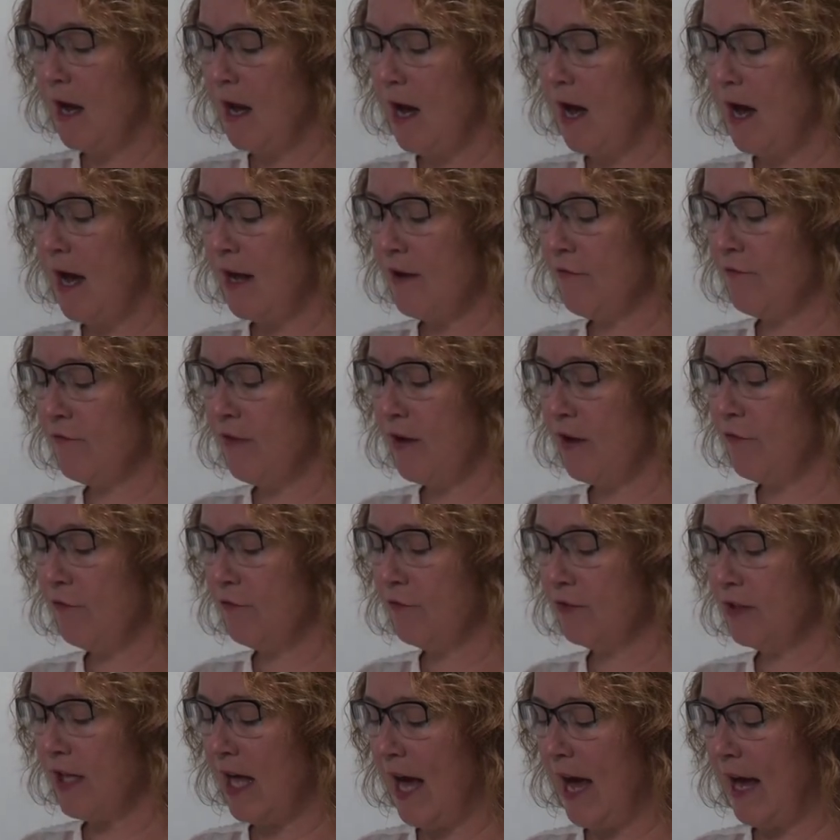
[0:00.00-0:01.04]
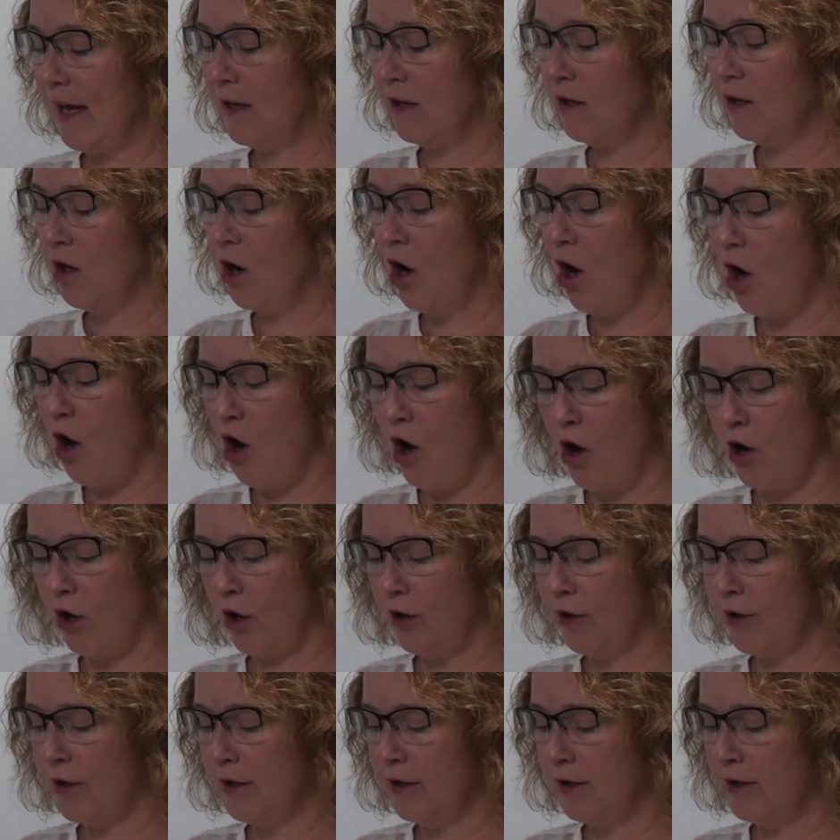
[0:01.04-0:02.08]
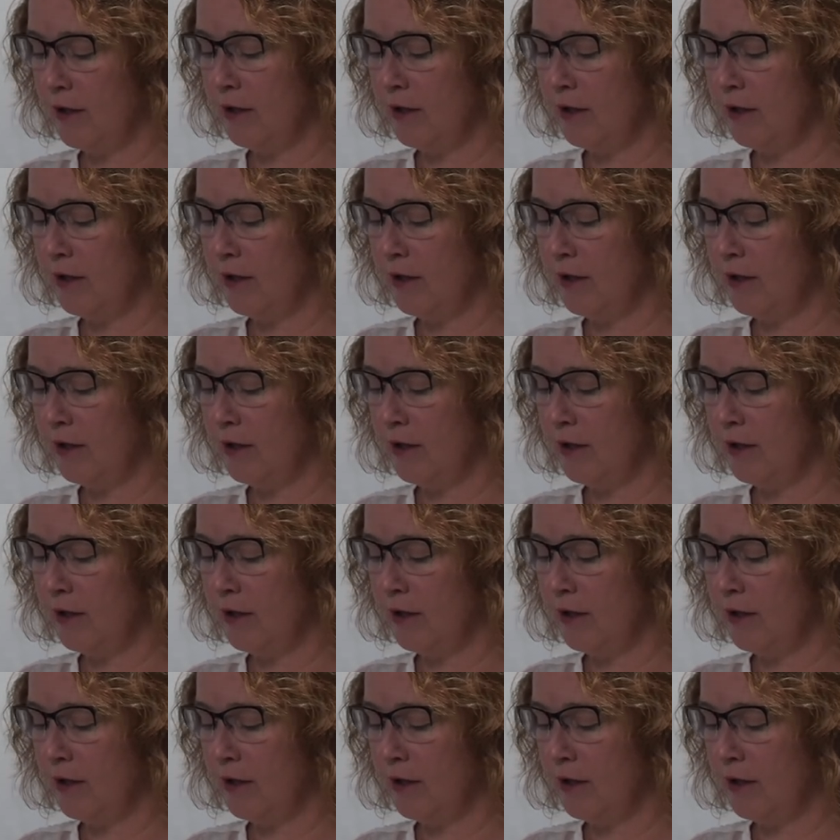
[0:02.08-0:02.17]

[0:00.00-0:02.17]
I fell flat, hard.